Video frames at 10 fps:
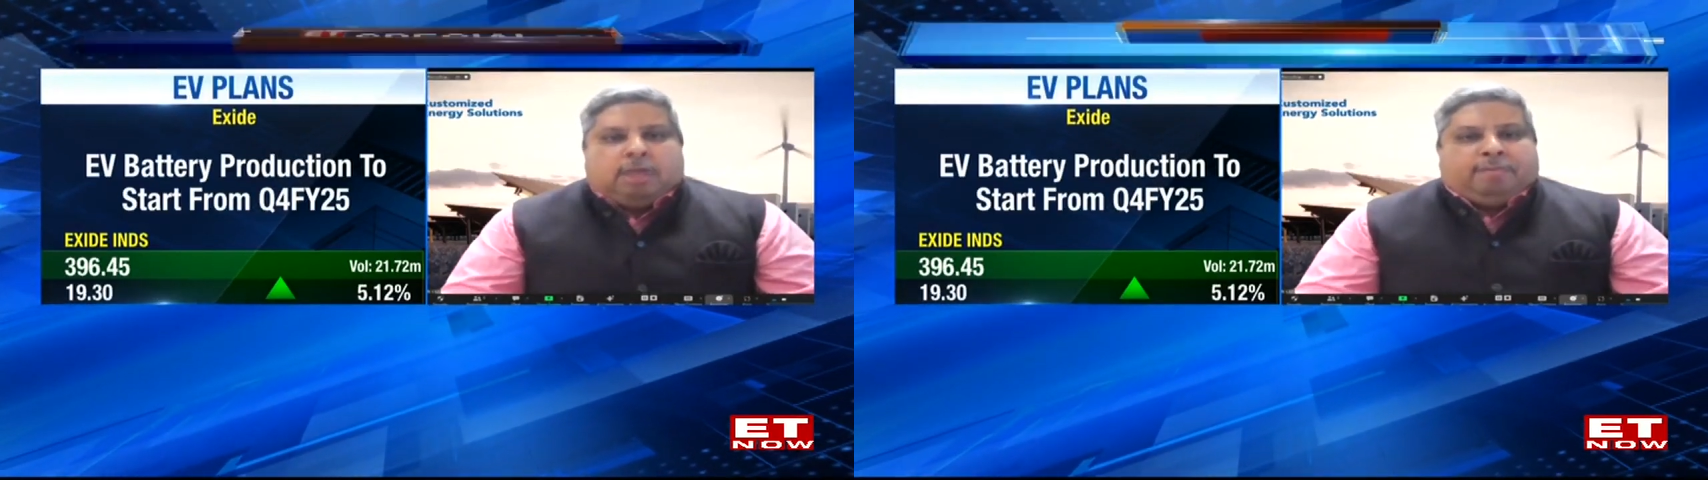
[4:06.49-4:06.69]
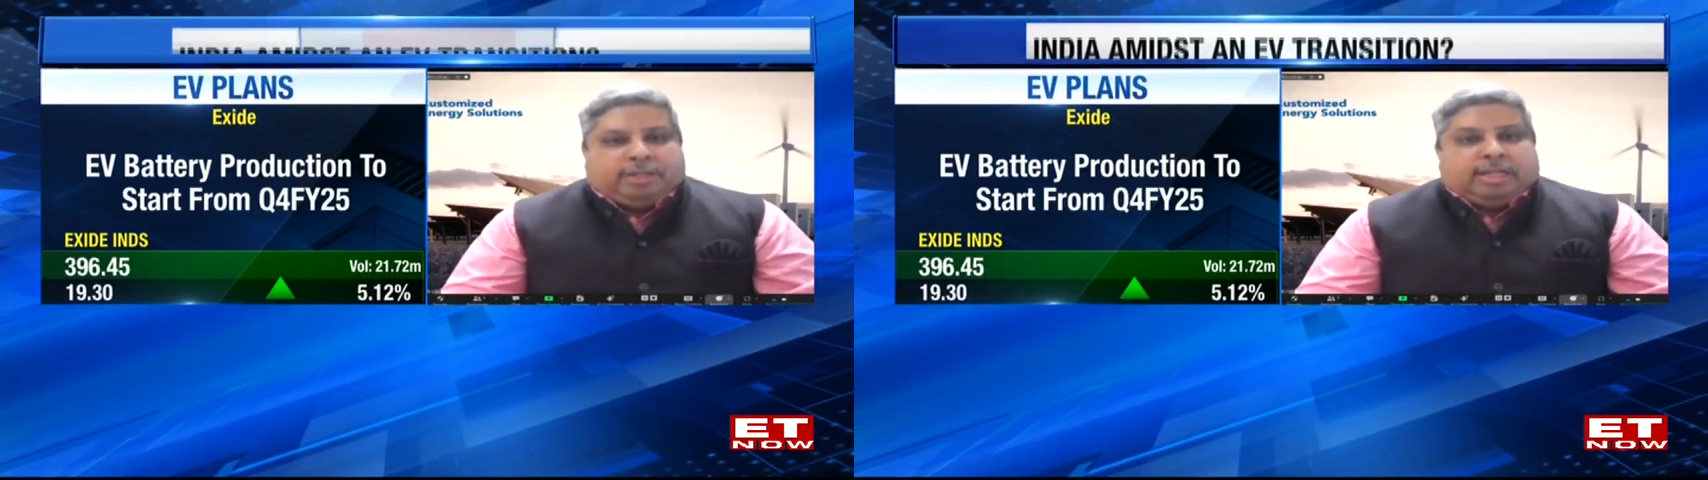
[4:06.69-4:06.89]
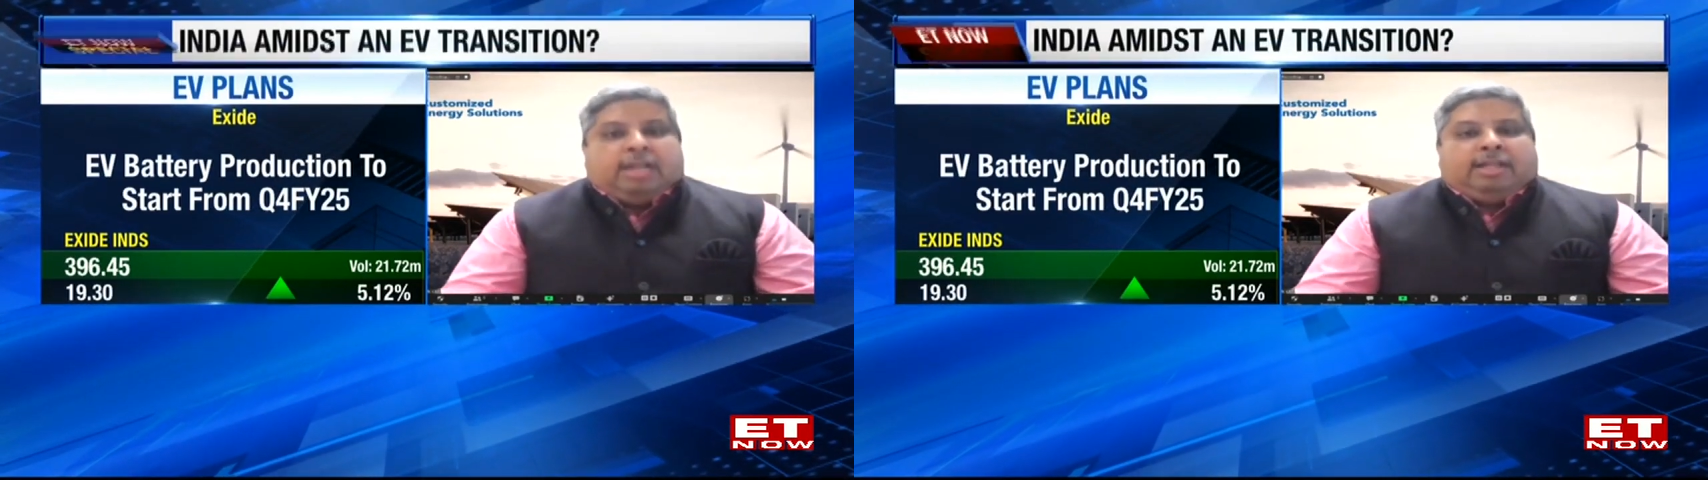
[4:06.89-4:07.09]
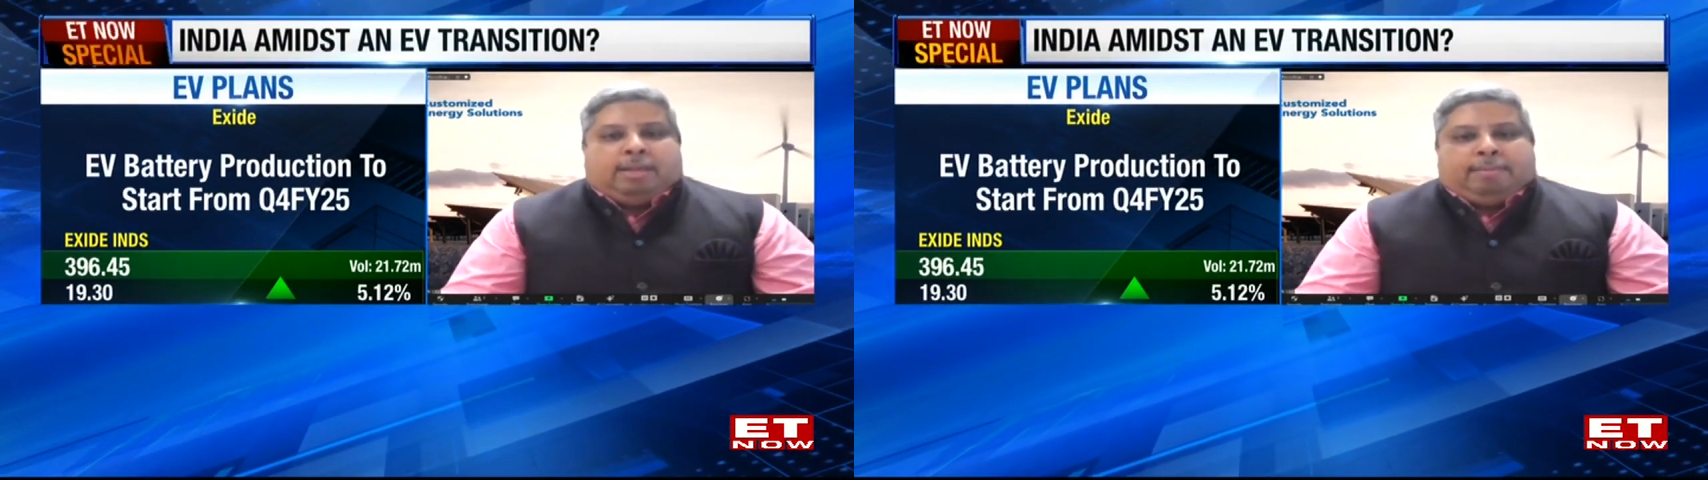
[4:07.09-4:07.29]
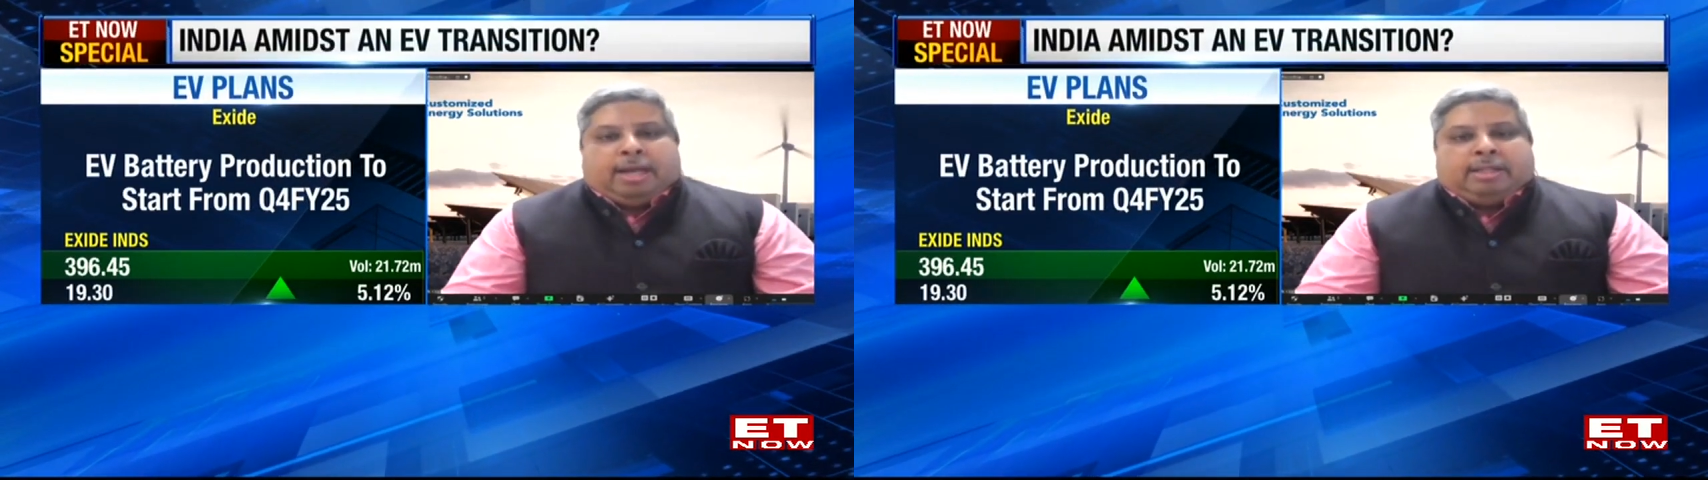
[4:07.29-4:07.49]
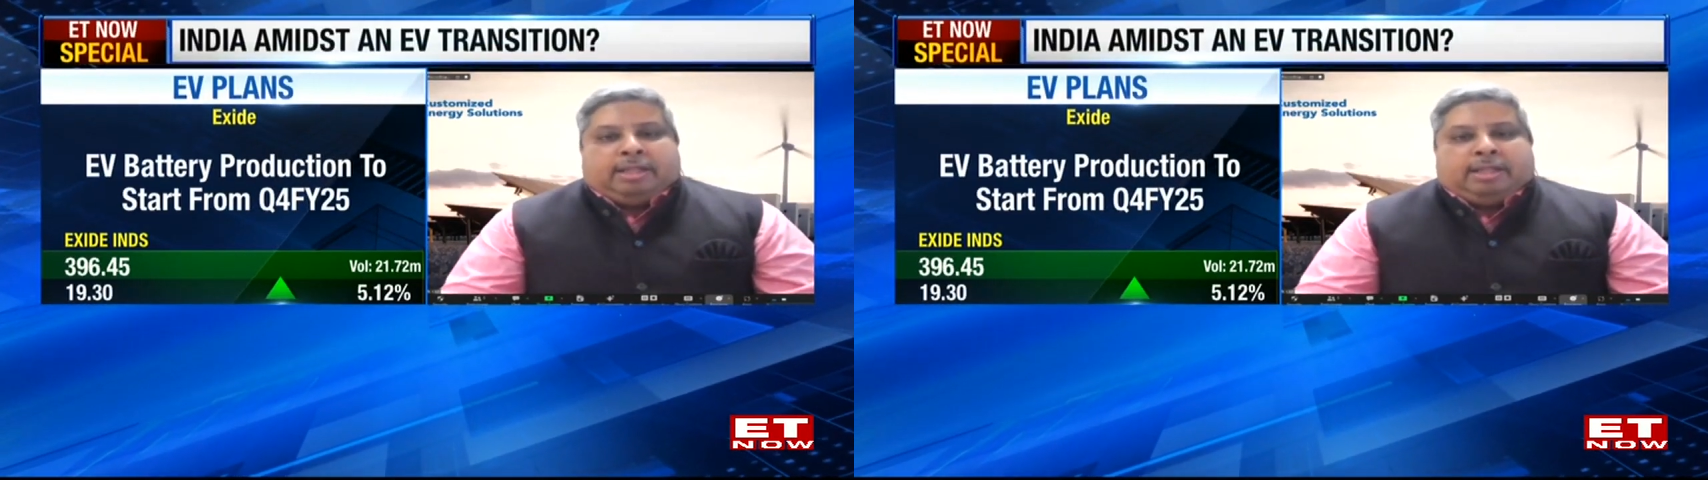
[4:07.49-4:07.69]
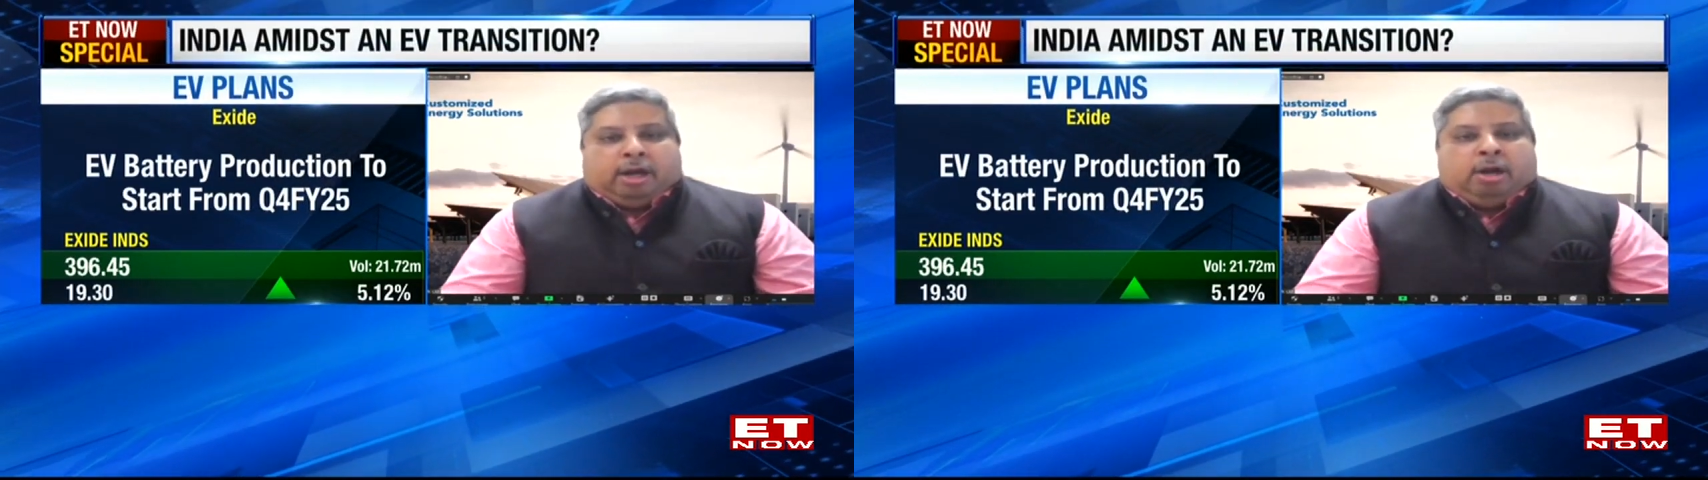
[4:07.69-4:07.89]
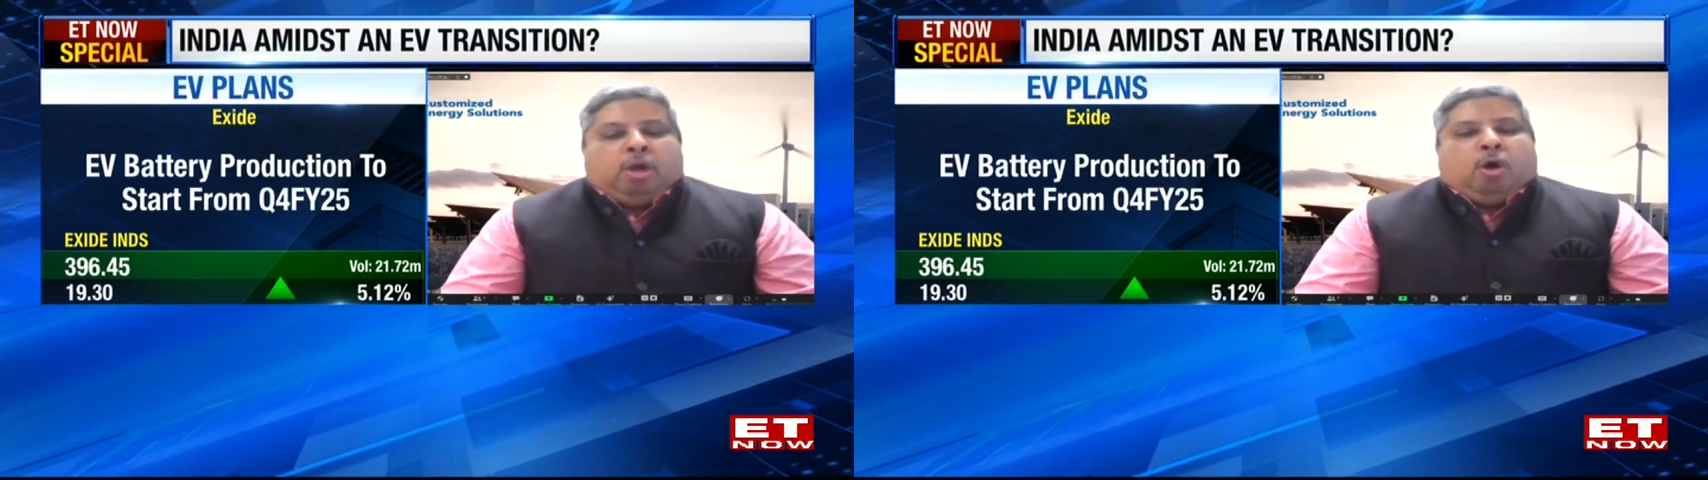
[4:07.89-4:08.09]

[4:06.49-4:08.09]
Within lithium ion, there are